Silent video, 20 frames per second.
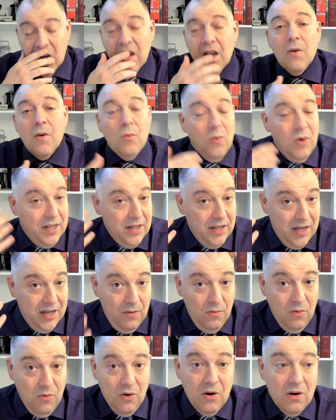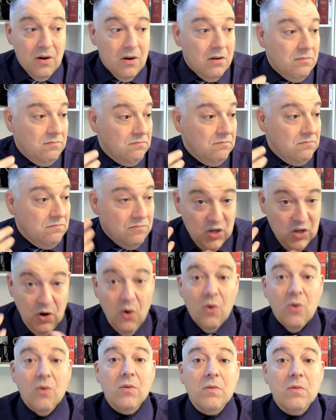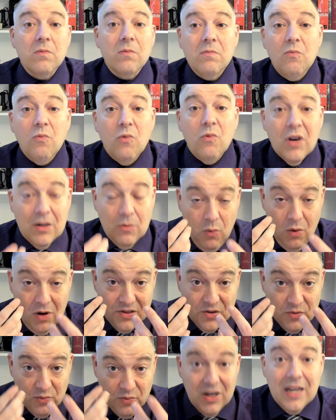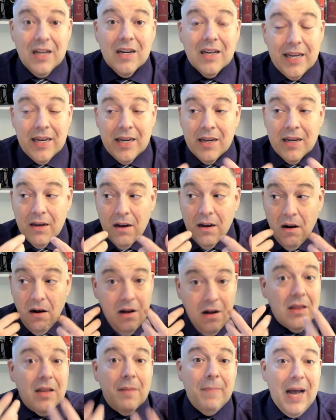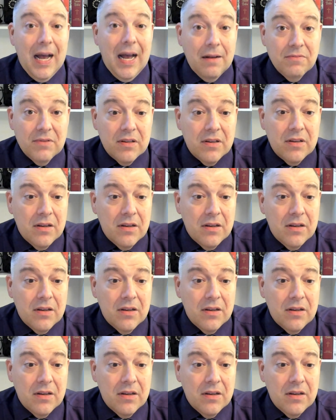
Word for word: when they were told what was really all about,